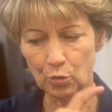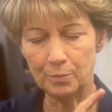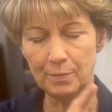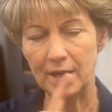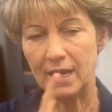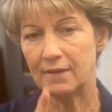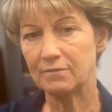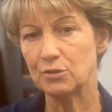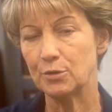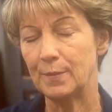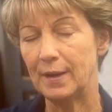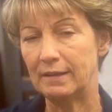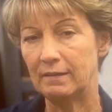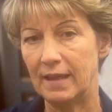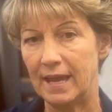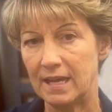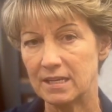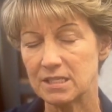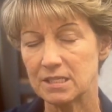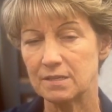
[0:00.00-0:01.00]
would be after my
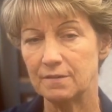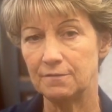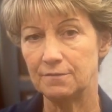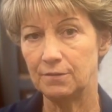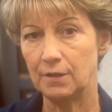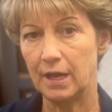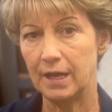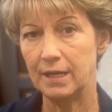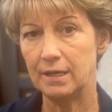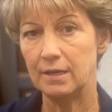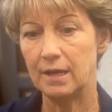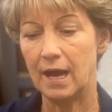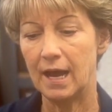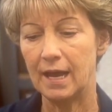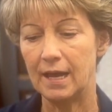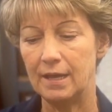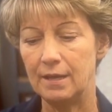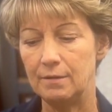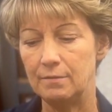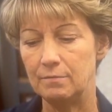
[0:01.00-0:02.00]
last flight,
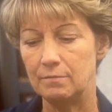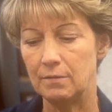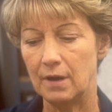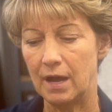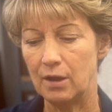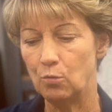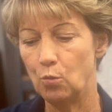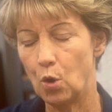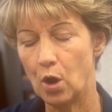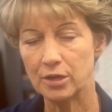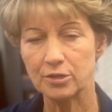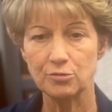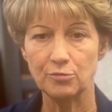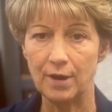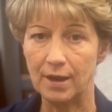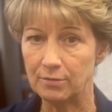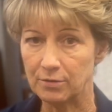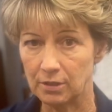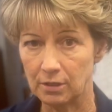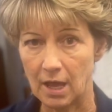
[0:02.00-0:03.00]
I, I walked
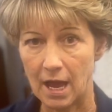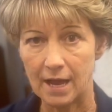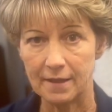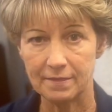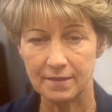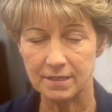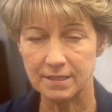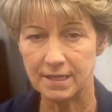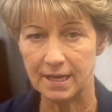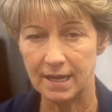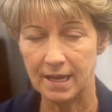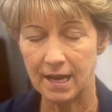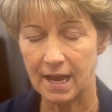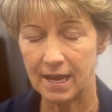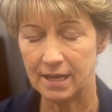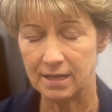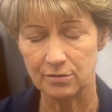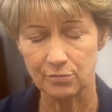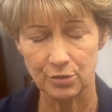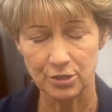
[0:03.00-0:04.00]
around a lot the day
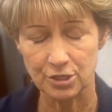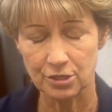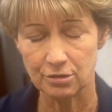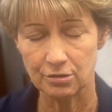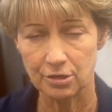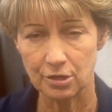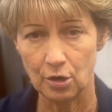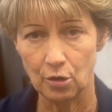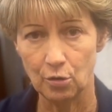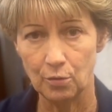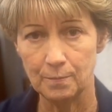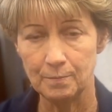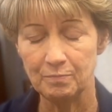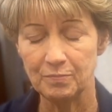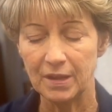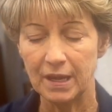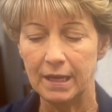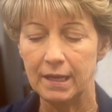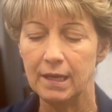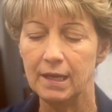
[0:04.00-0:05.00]
I had returned home.
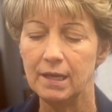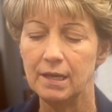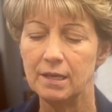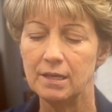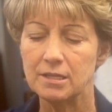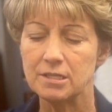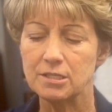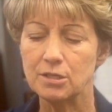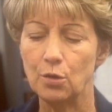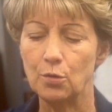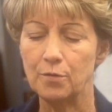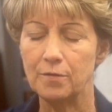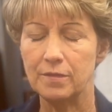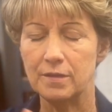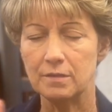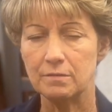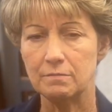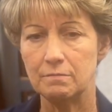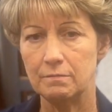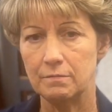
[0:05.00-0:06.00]
So
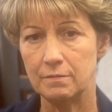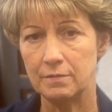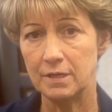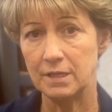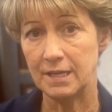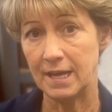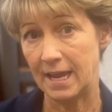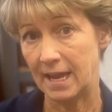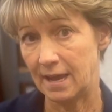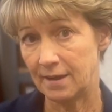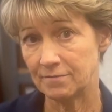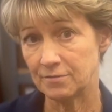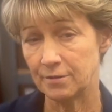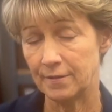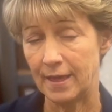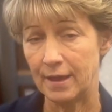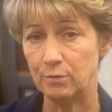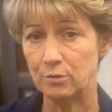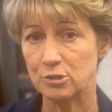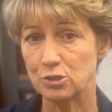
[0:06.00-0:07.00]
the, the day after
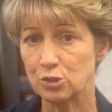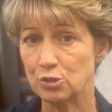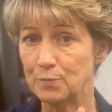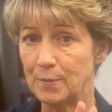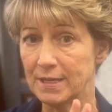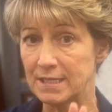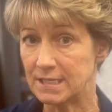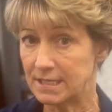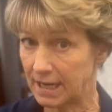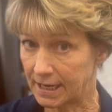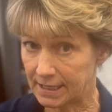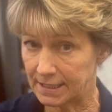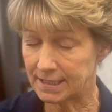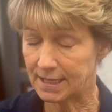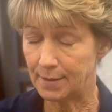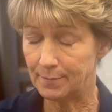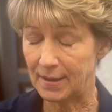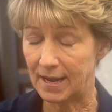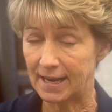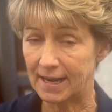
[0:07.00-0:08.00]
that, which was my second
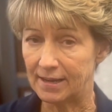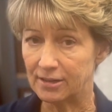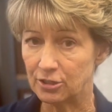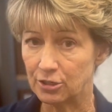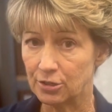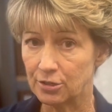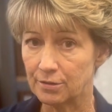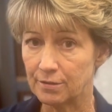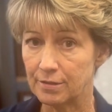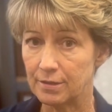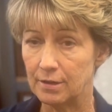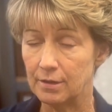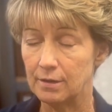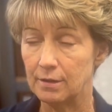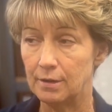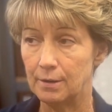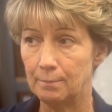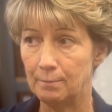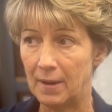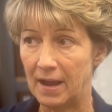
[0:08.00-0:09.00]
day back on Earth,
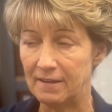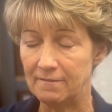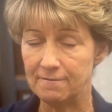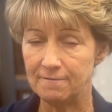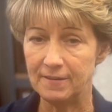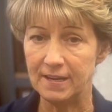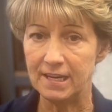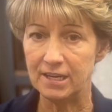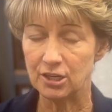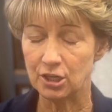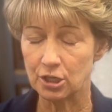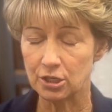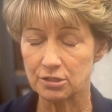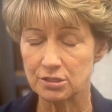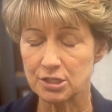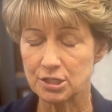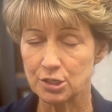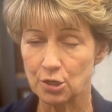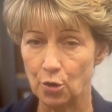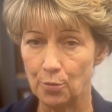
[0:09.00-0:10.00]
my feet
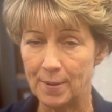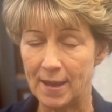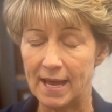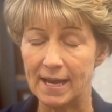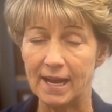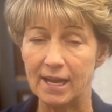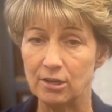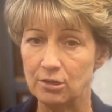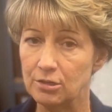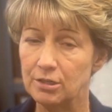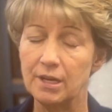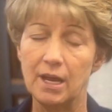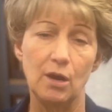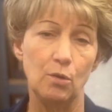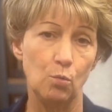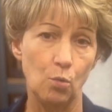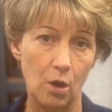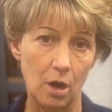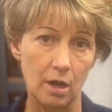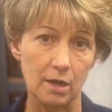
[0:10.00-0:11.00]
hurt so bad I could
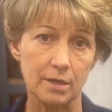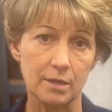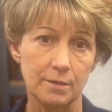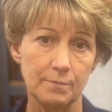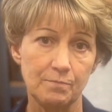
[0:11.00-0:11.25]
not walk.